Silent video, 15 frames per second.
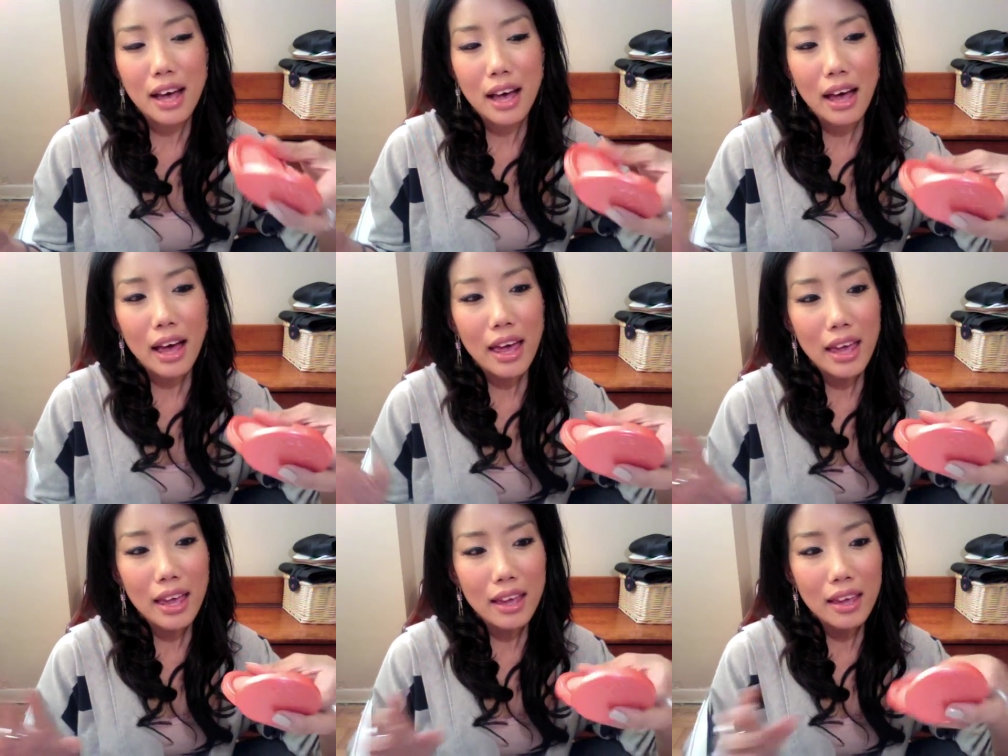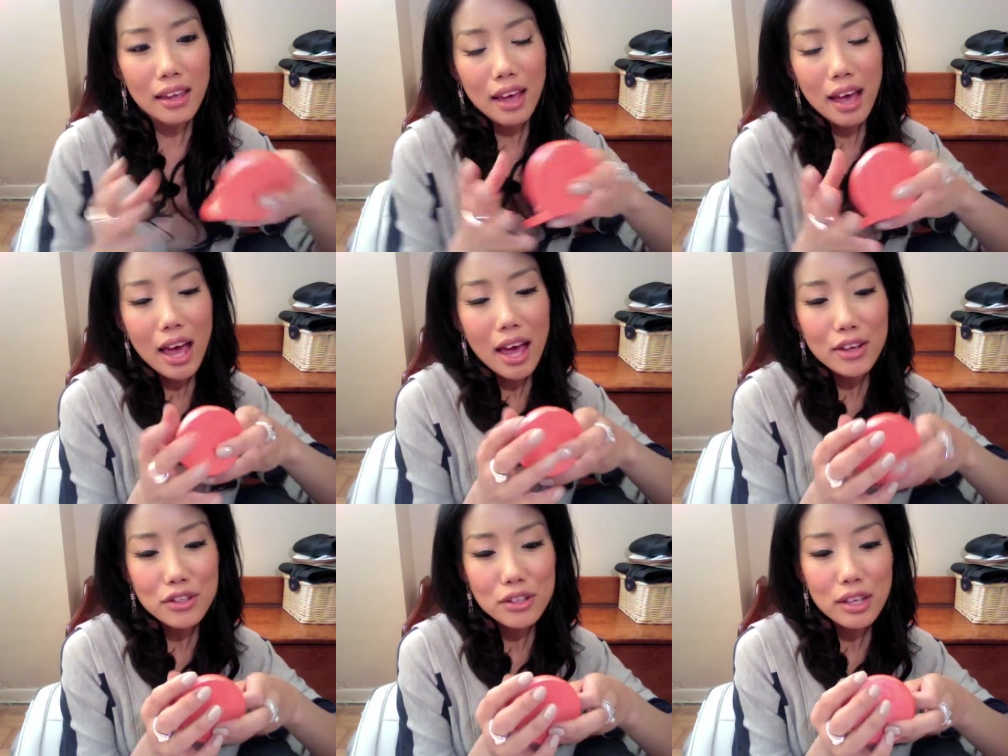I
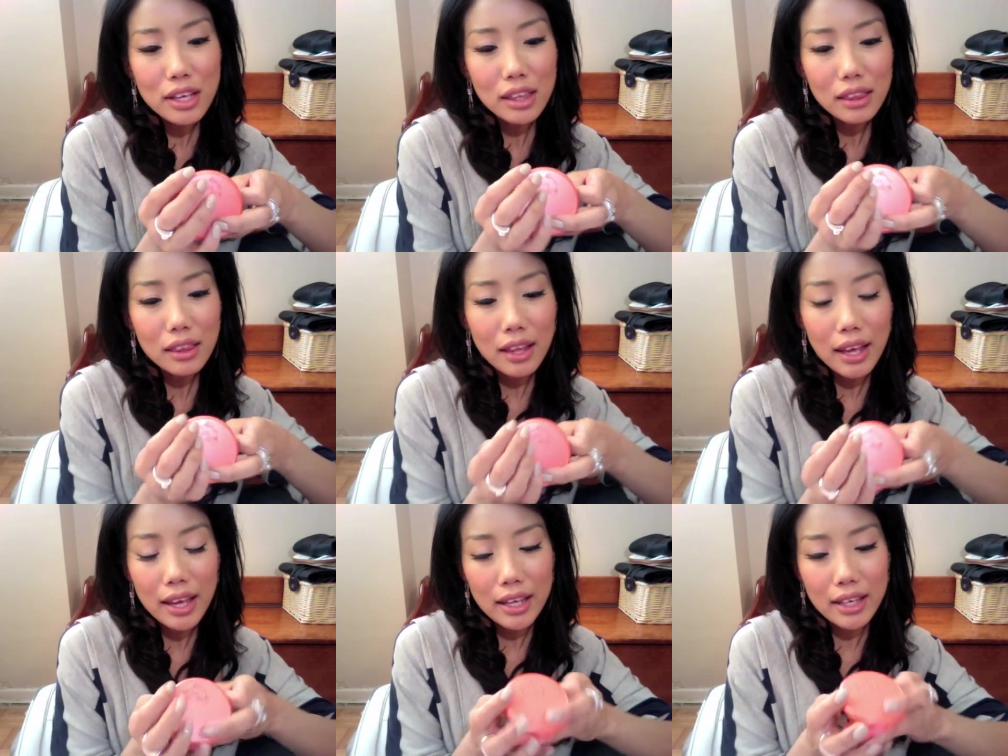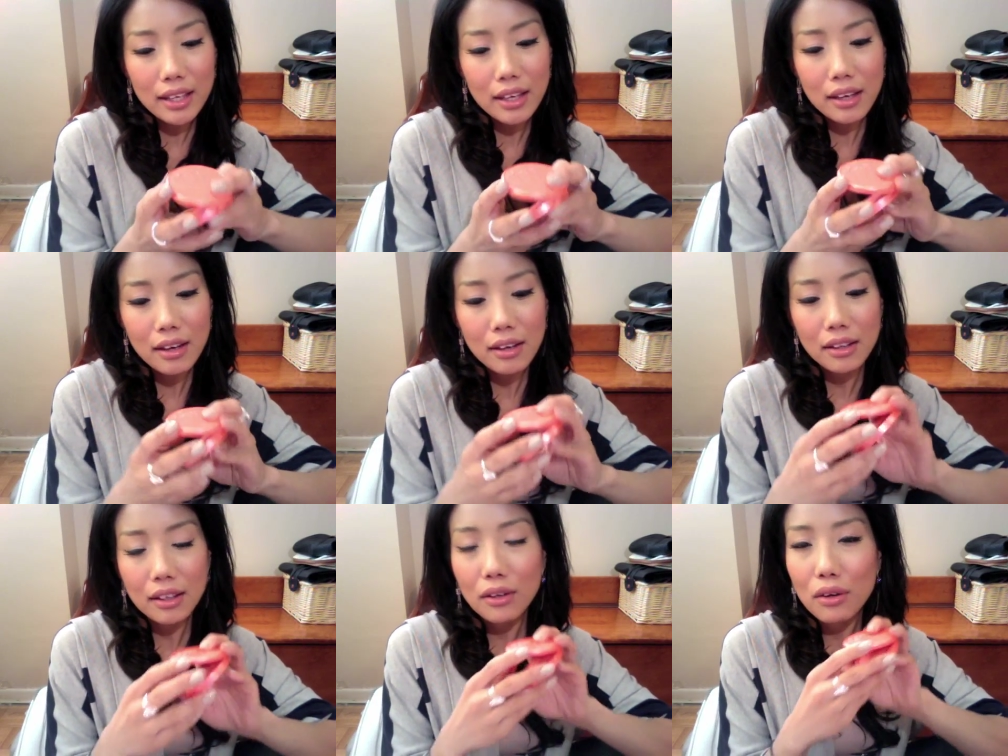actually like
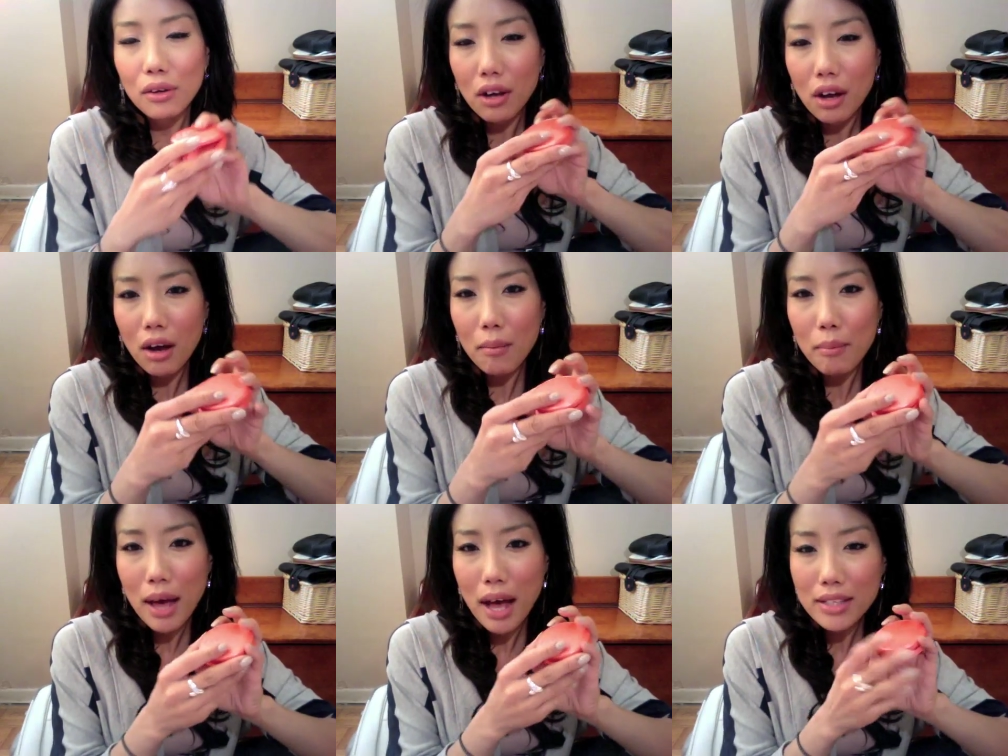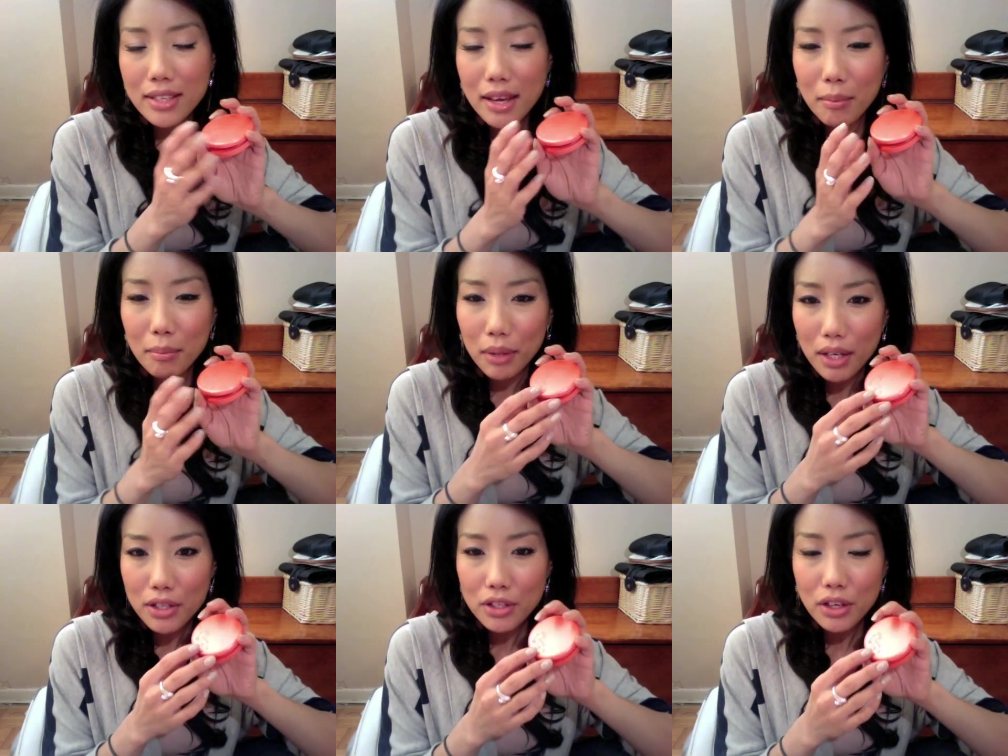little compacts, like
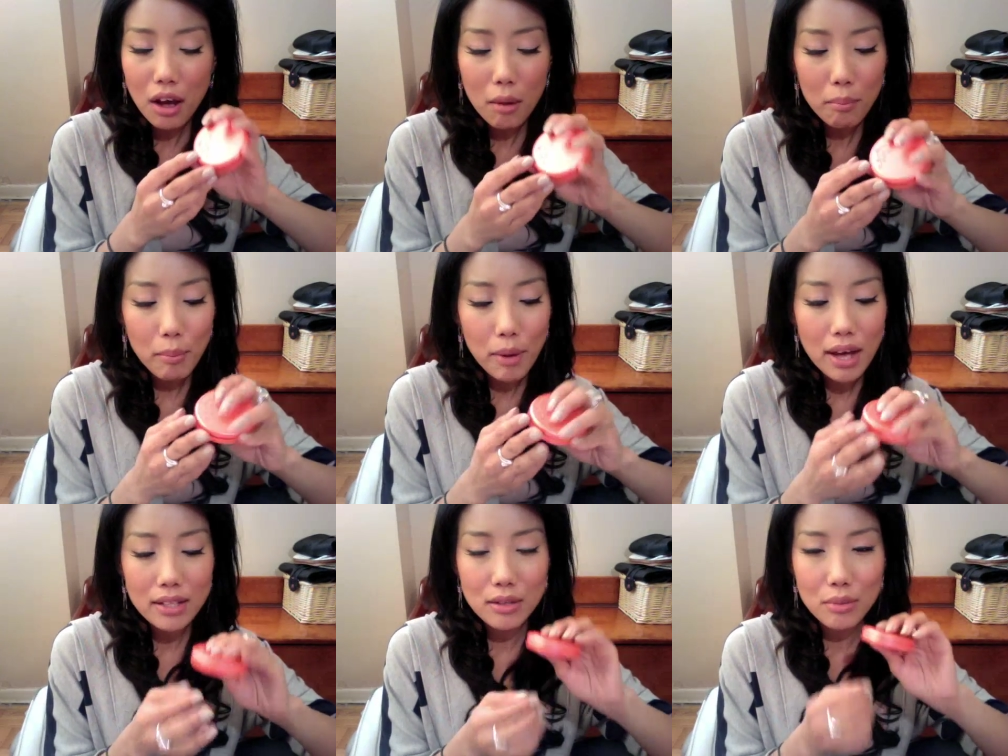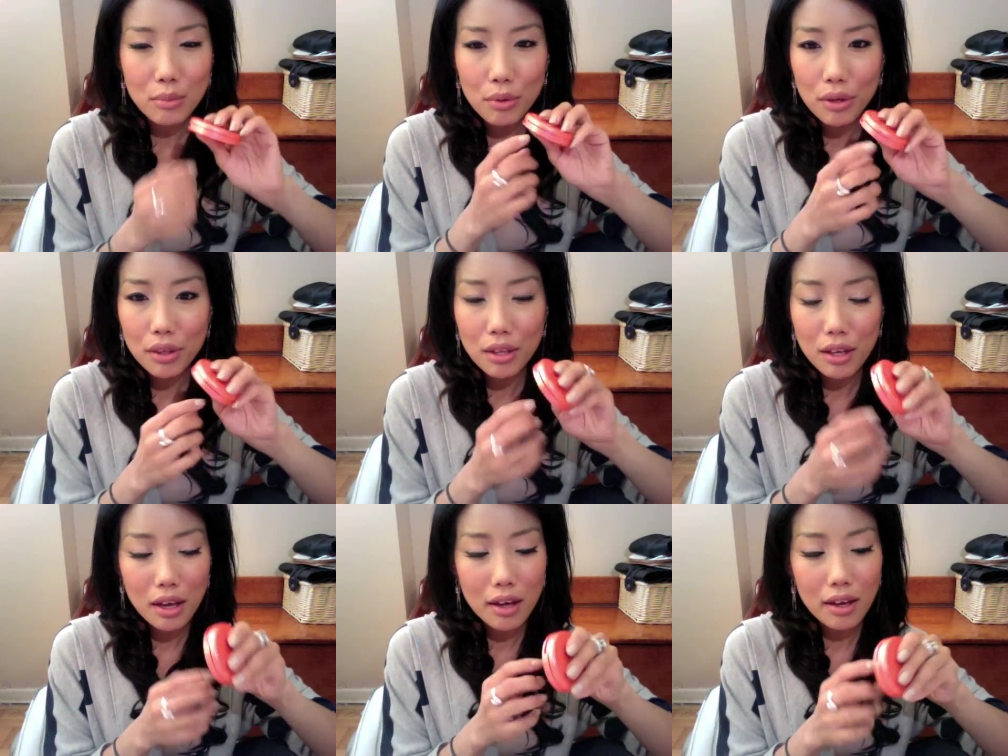blush compacts with
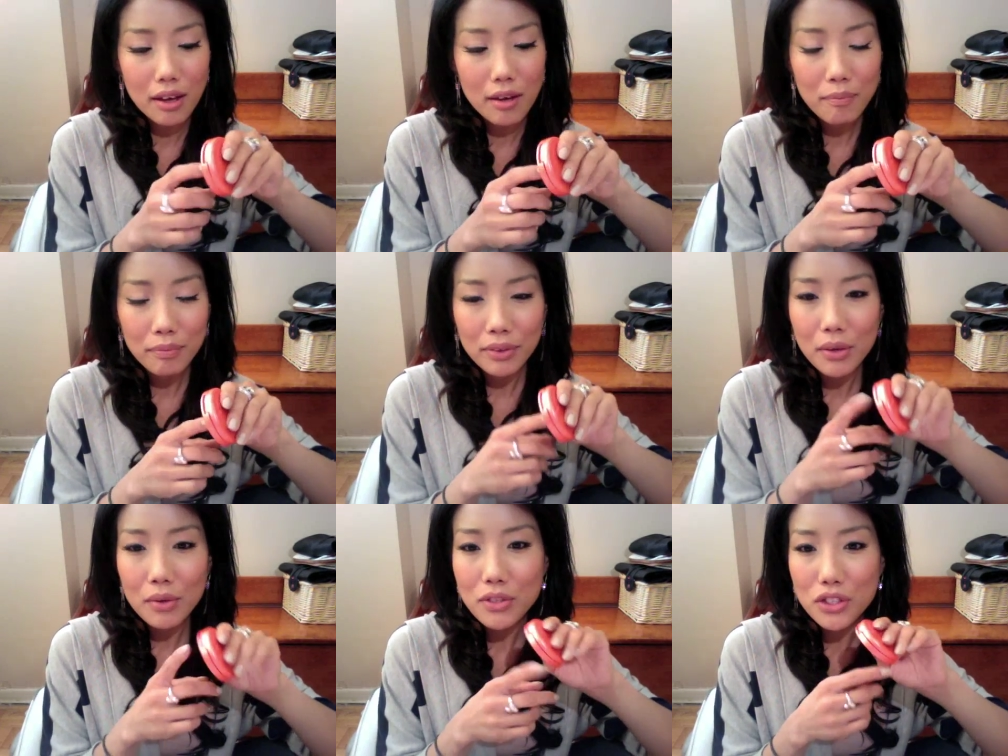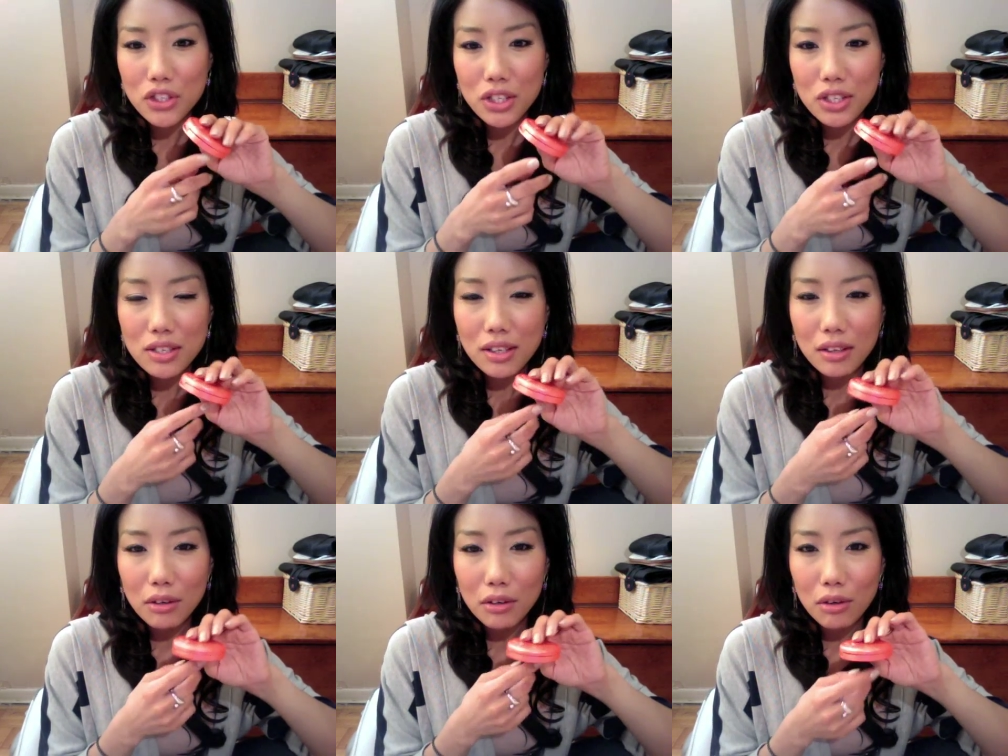uh, those
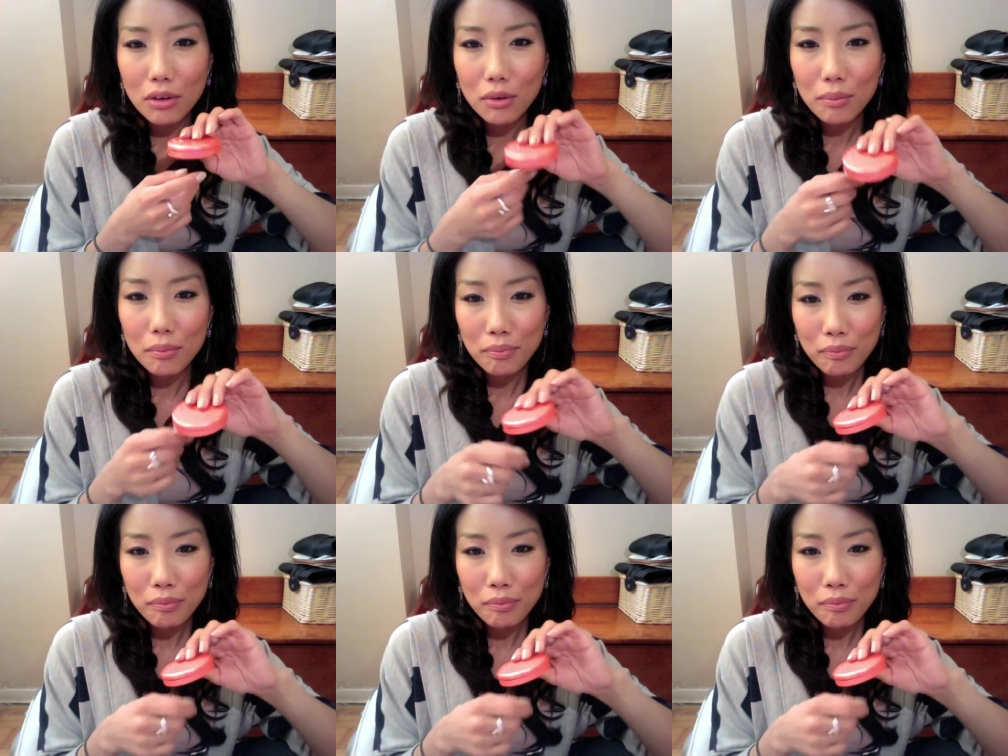cheesy little